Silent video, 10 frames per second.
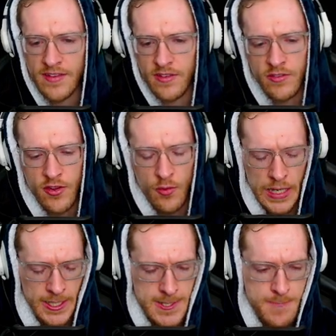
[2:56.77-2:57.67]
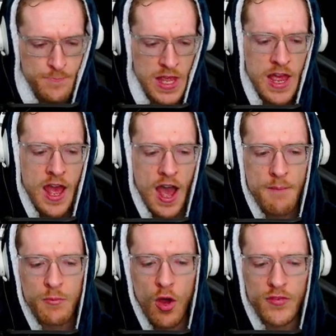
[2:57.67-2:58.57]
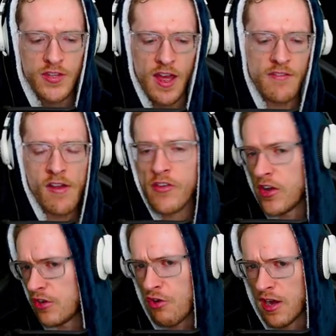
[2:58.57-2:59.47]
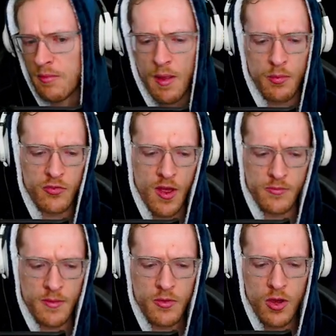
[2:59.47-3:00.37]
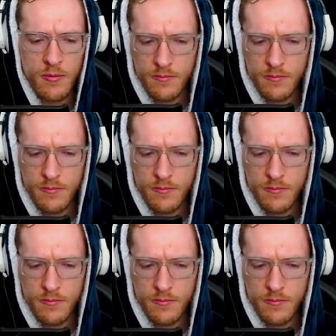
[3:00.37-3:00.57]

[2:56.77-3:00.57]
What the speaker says: he's doing. I've only tried him a couple of times. I'm not